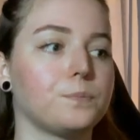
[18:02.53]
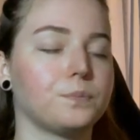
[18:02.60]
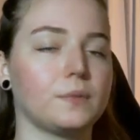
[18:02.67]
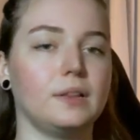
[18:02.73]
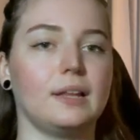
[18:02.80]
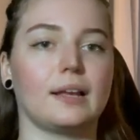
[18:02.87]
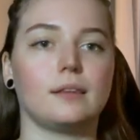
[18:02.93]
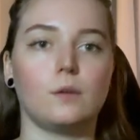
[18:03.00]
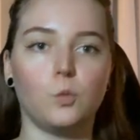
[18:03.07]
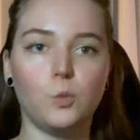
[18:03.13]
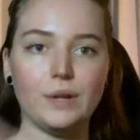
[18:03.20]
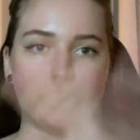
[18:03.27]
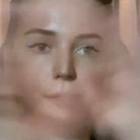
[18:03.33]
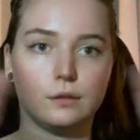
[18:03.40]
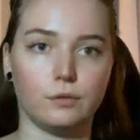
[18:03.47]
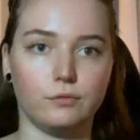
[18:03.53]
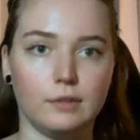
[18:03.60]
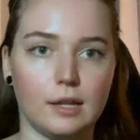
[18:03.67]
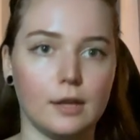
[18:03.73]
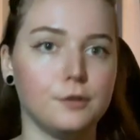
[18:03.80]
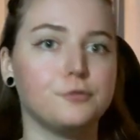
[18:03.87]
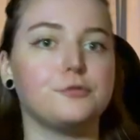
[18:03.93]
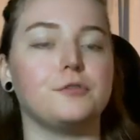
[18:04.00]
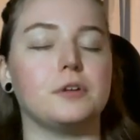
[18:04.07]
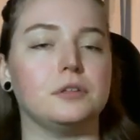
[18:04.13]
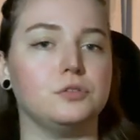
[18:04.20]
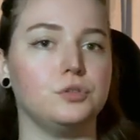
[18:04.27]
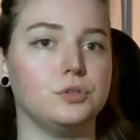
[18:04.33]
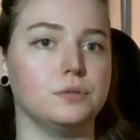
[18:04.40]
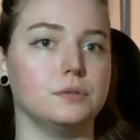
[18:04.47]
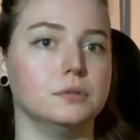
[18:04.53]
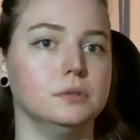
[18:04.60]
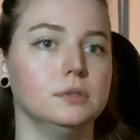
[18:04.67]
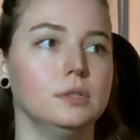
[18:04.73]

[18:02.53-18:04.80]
like the wheel of life, and you